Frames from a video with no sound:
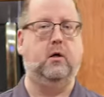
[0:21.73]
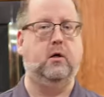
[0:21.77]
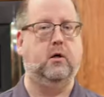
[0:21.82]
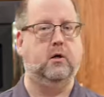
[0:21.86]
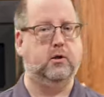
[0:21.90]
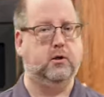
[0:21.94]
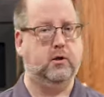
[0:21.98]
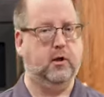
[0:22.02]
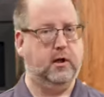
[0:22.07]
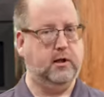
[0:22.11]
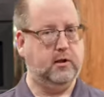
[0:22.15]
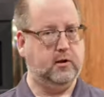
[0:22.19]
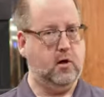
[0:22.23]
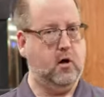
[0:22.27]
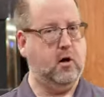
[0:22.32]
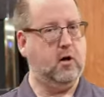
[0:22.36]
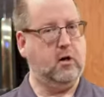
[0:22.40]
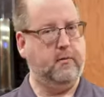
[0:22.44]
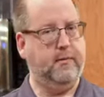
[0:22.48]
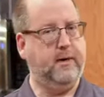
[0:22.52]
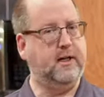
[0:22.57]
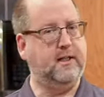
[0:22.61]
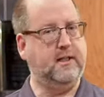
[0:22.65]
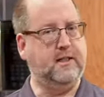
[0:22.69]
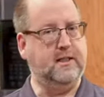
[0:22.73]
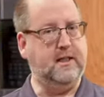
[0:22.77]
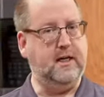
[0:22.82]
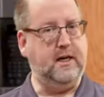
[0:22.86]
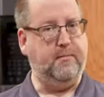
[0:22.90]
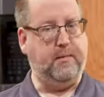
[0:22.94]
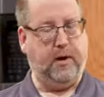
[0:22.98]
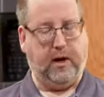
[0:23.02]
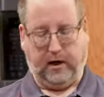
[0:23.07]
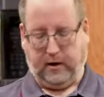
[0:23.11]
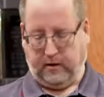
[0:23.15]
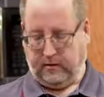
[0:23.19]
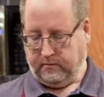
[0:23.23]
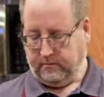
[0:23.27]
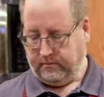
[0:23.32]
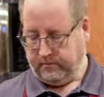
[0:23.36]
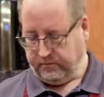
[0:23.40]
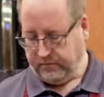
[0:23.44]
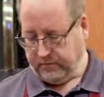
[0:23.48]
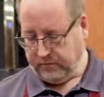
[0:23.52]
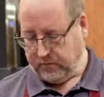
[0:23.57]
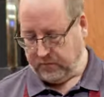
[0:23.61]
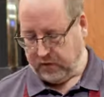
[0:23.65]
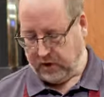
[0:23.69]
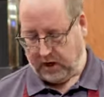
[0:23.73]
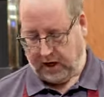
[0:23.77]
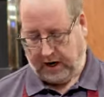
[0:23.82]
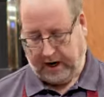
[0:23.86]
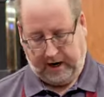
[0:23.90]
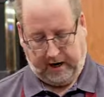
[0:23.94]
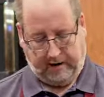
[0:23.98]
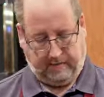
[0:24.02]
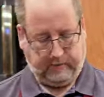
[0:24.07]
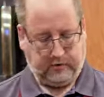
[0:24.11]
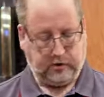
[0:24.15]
So let's talk about steaming. I have